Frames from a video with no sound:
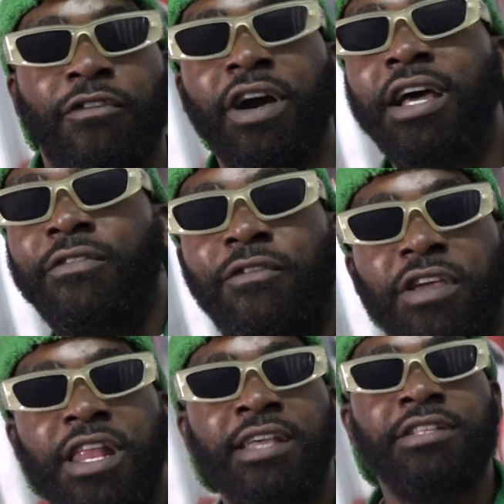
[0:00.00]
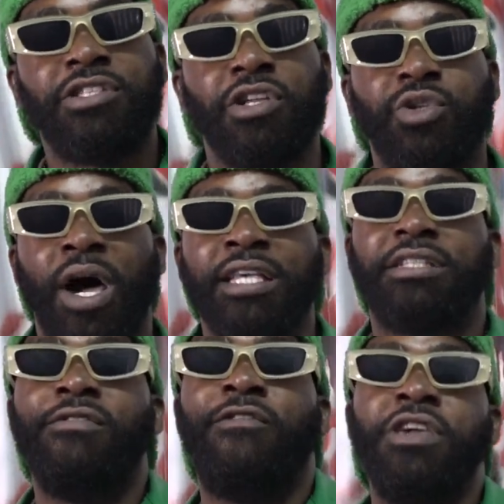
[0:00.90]
until 2018 that you
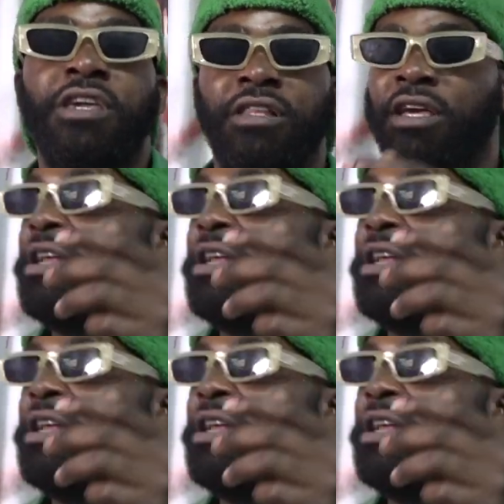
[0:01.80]
recorded your